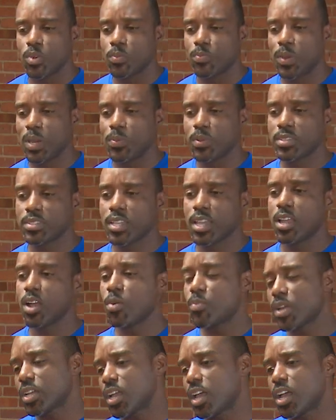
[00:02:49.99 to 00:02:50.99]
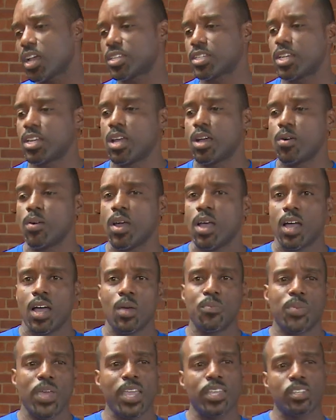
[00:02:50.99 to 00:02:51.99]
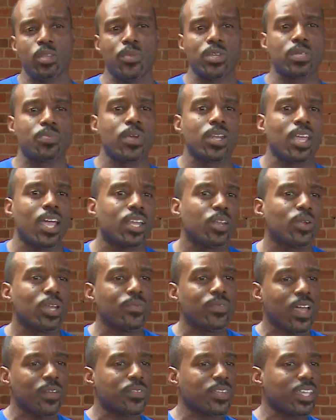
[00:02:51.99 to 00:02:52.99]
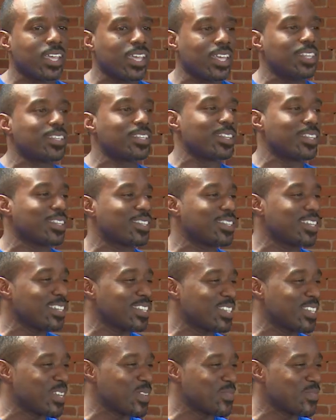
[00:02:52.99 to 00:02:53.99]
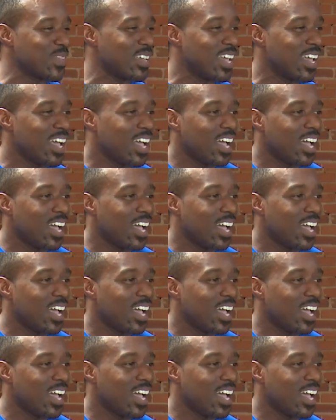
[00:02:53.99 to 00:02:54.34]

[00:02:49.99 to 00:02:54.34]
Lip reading: When people say, oh my gosh, I'm paying so much money, I don't even have kids in the system,